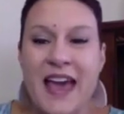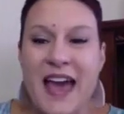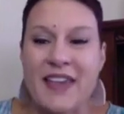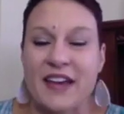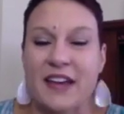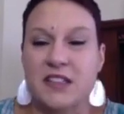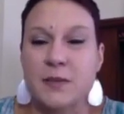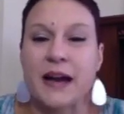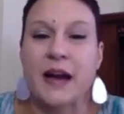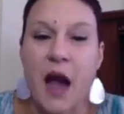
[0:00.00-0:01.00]
and that gets to
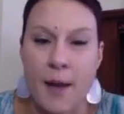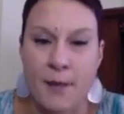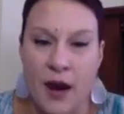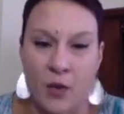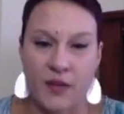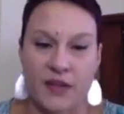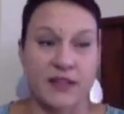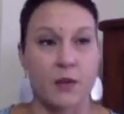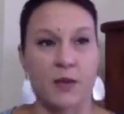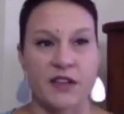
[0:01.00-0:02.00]
be a cop-out when they
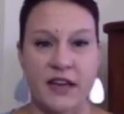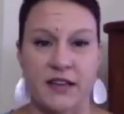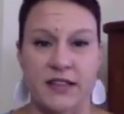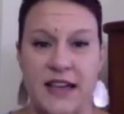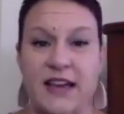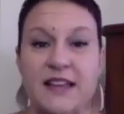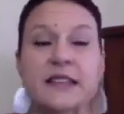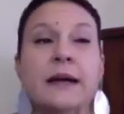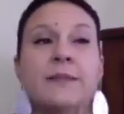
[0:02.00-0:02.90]
say, well, the data says.